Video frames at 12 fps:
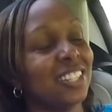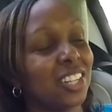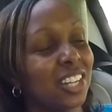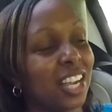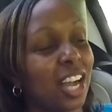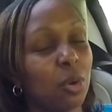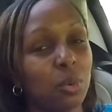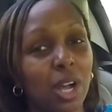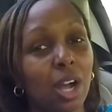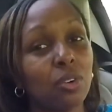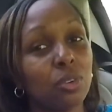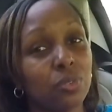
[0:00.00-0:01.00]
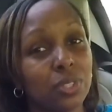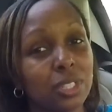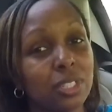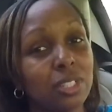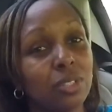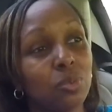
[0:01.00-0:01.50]
Like I would
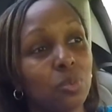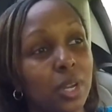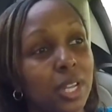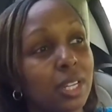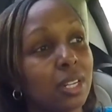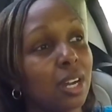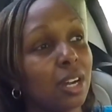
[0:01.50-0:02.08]
really wait.